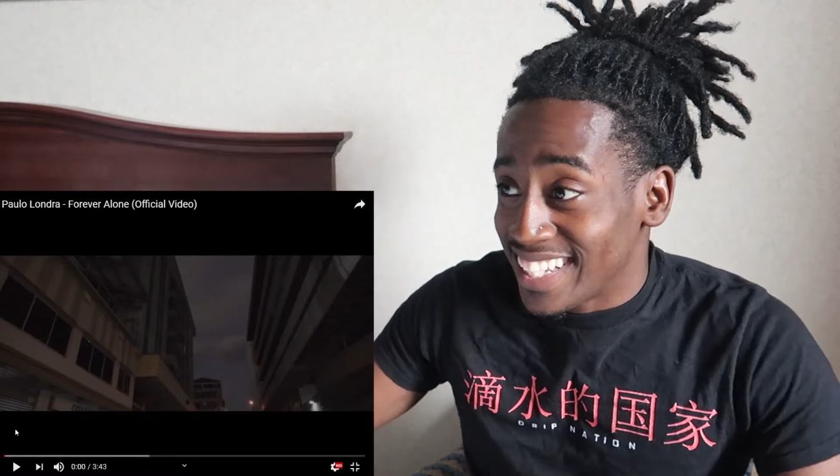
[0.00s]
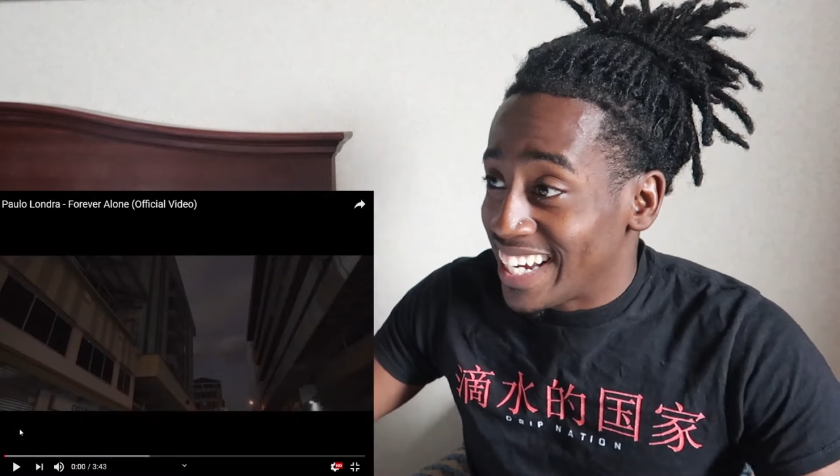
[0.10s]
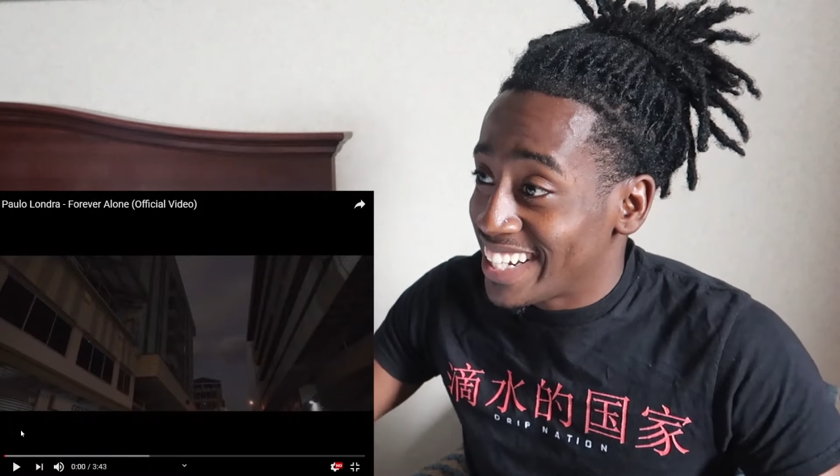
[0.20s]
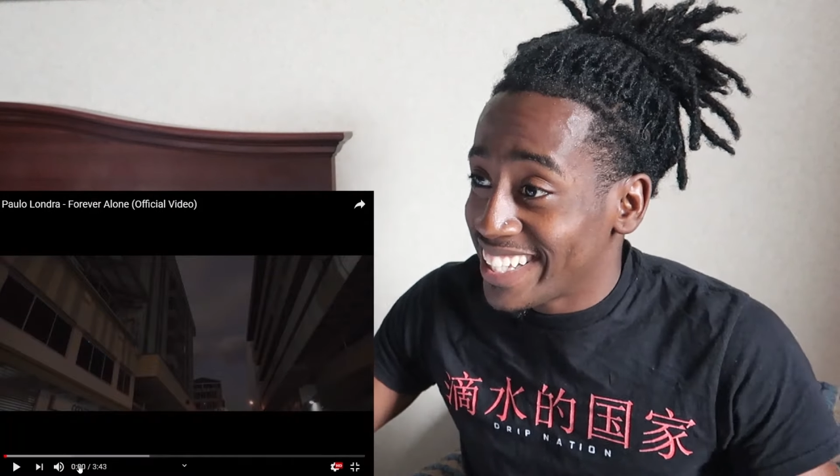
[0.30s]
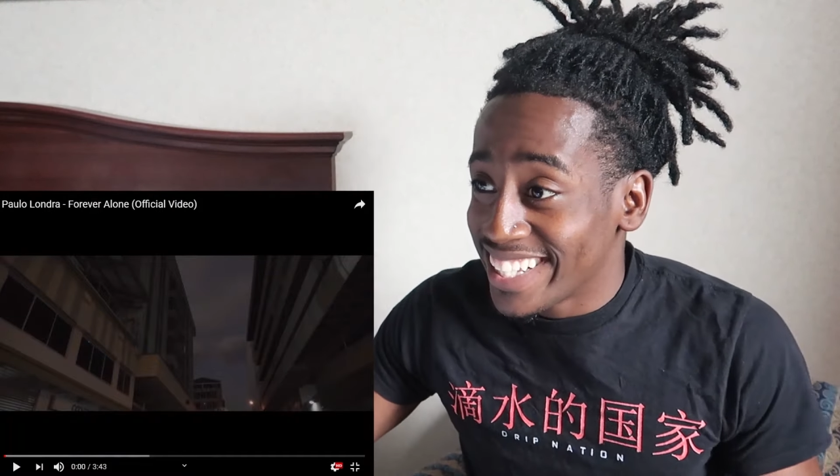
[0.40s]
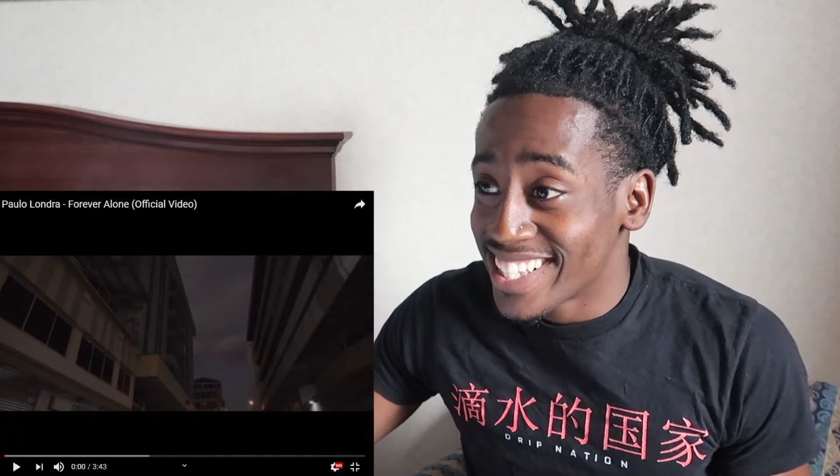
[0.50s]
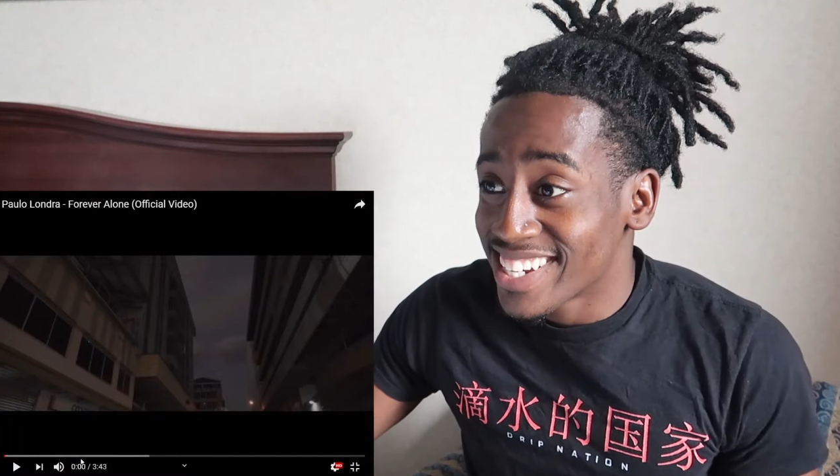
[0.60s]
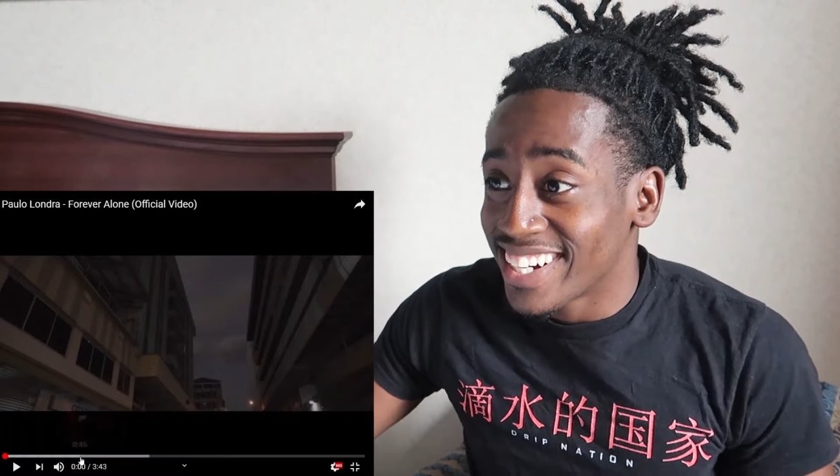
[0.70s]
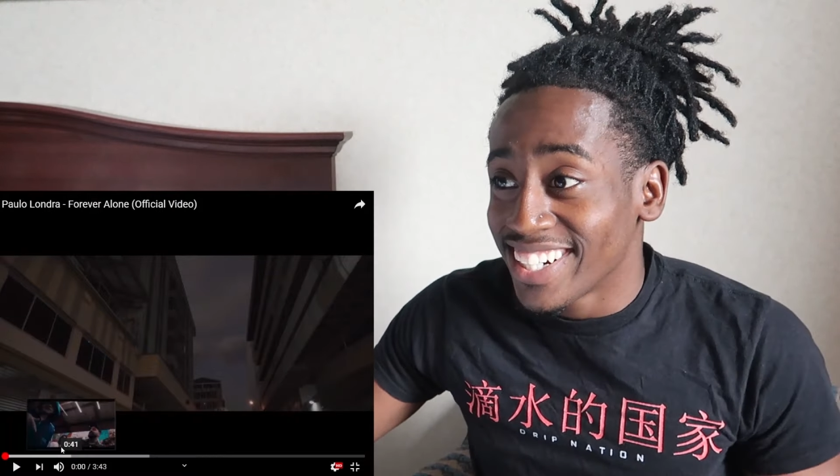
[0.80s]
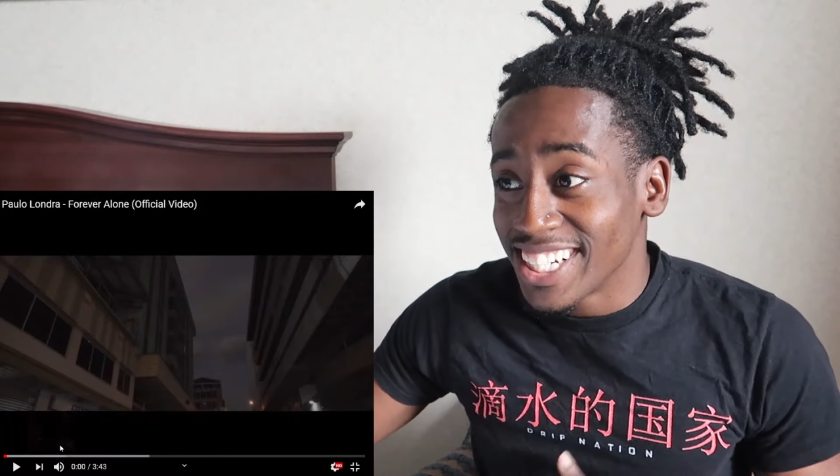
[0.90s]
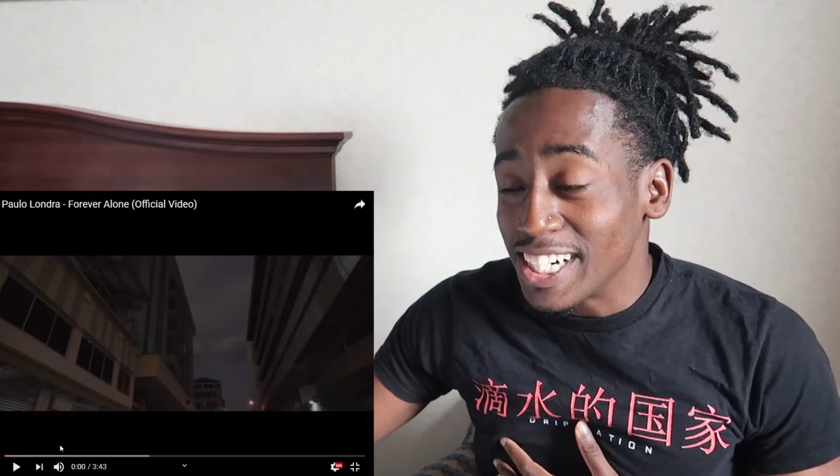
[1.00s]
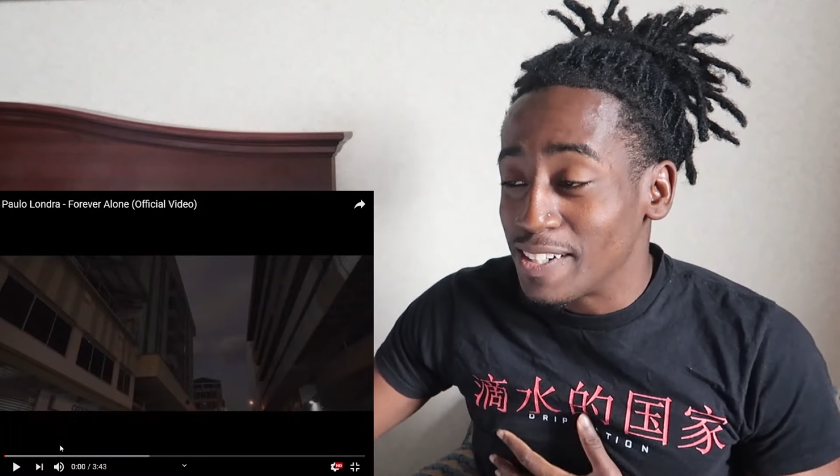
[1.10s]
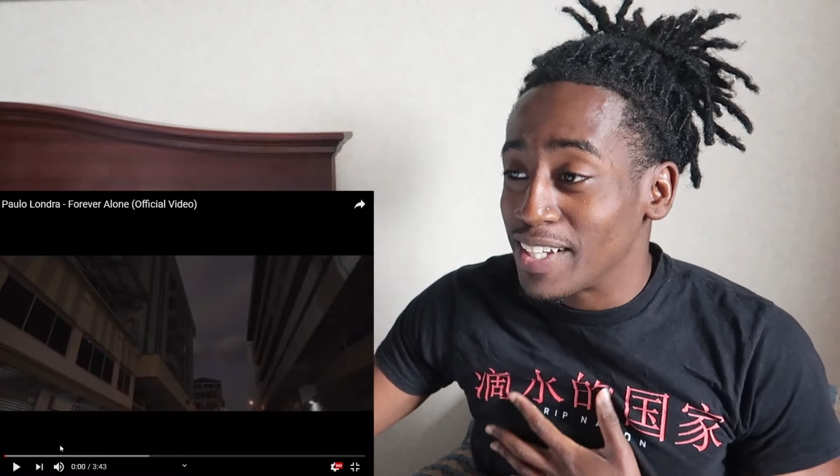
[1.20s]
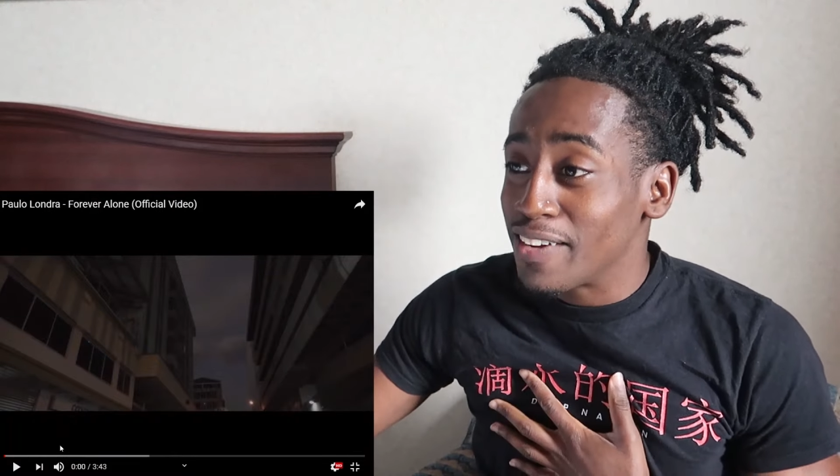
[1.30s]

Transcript: trying to get turned up.